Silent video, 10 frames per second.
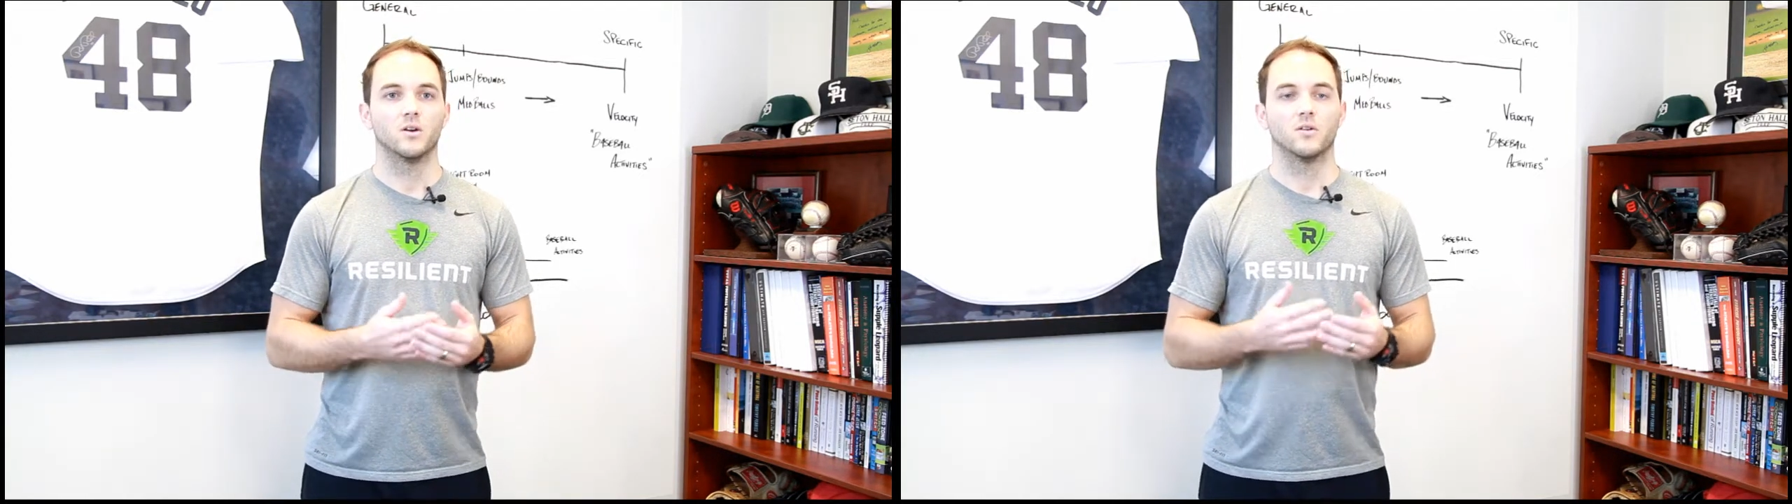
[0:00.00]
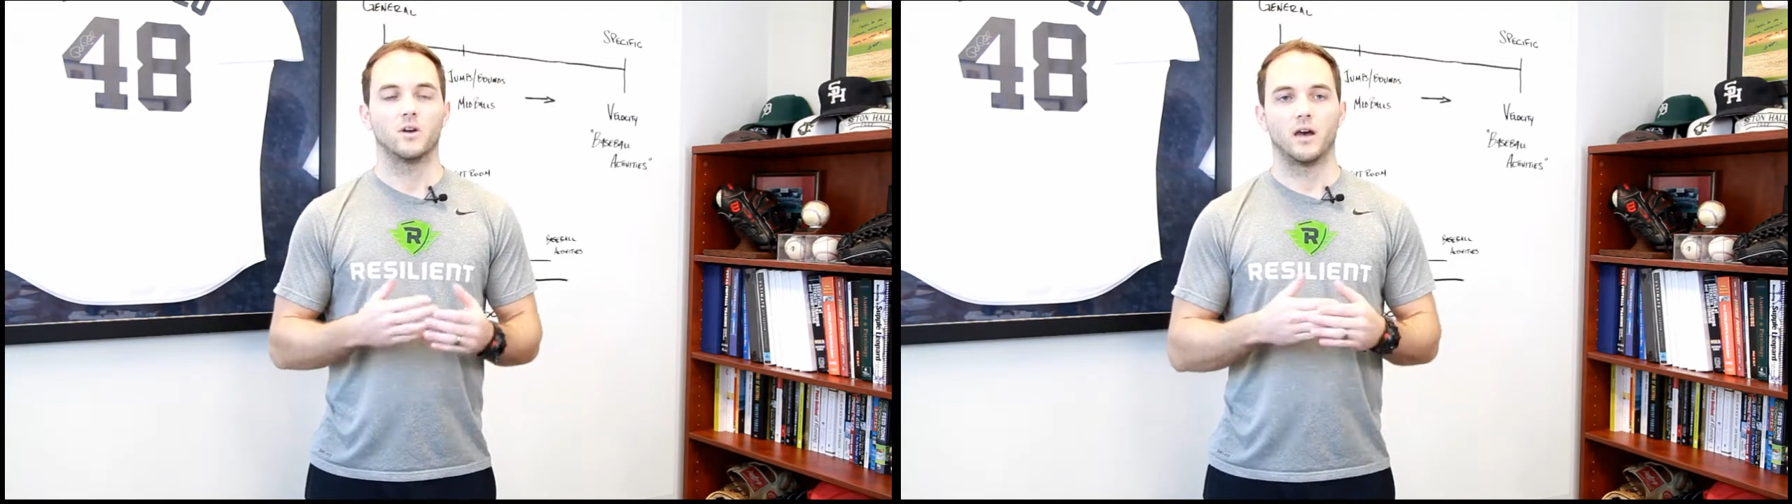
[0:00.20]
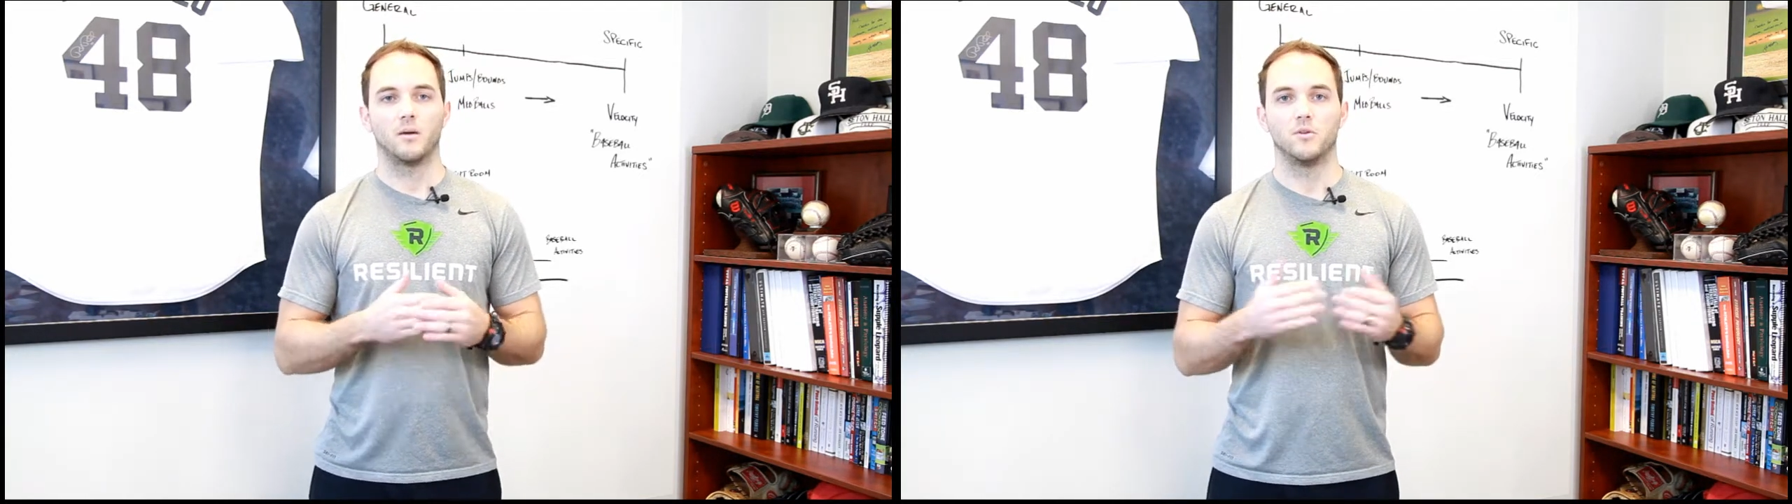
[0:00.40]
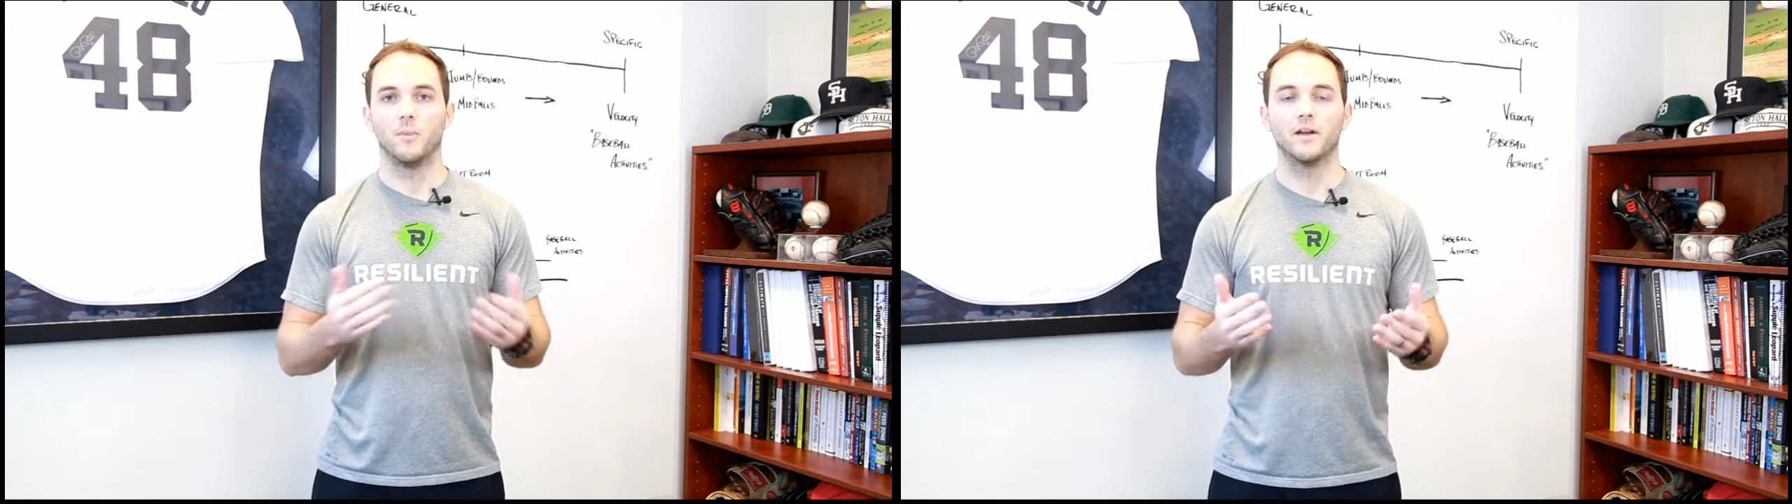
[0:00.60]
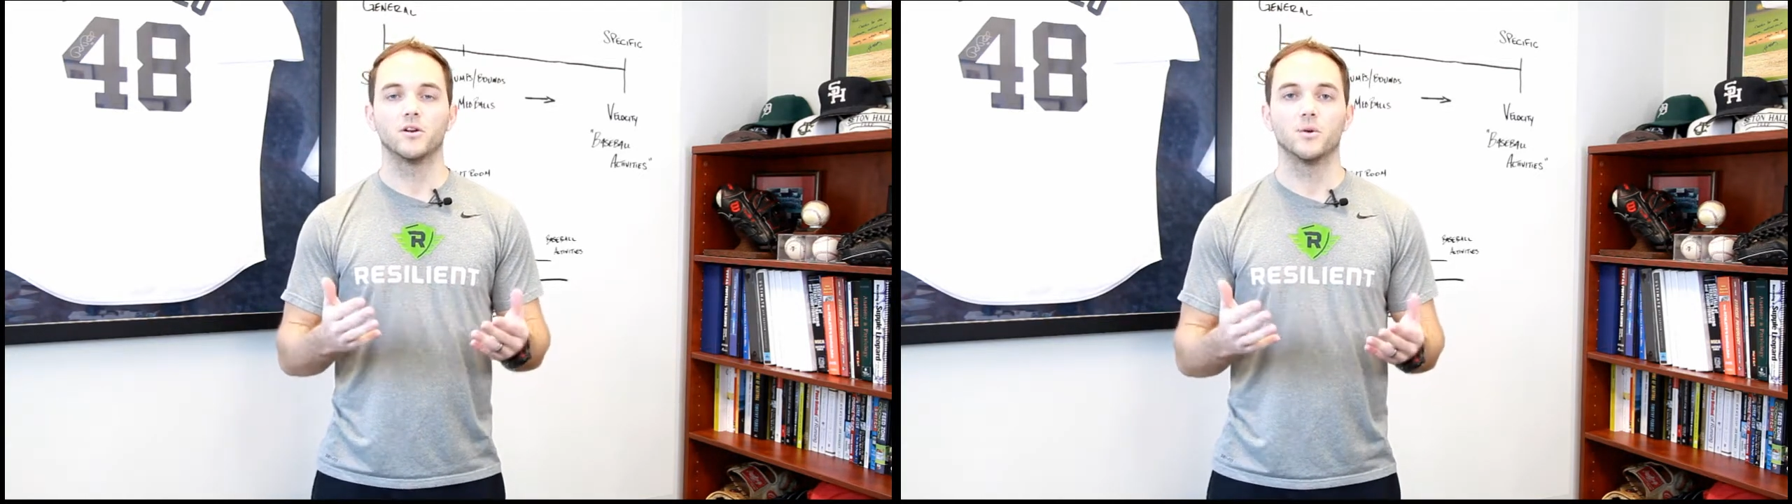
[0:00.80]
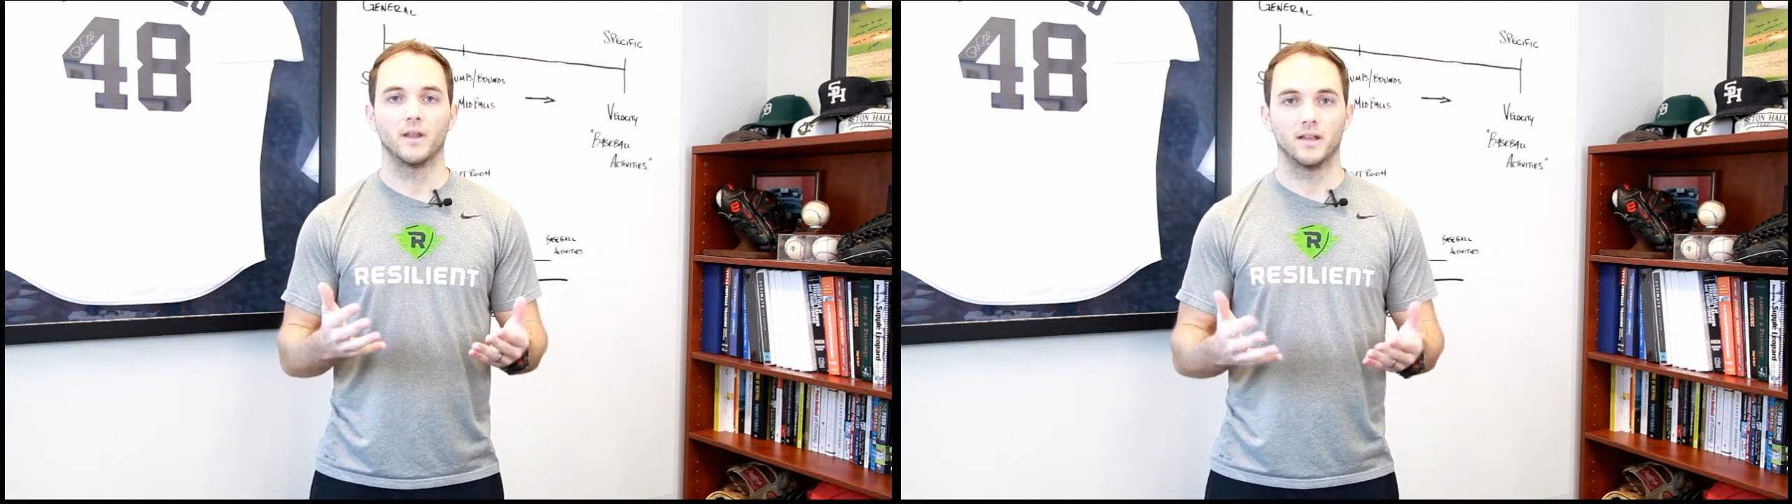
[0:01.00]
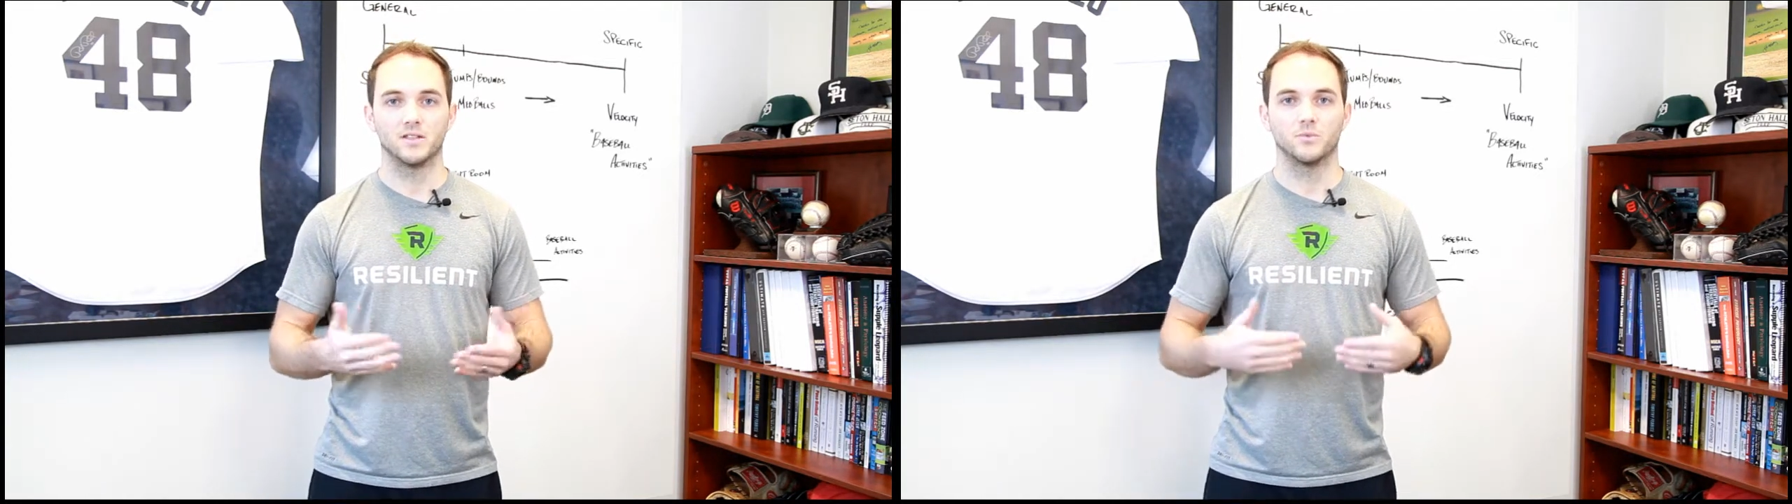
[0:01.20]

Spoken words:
no matter who it is,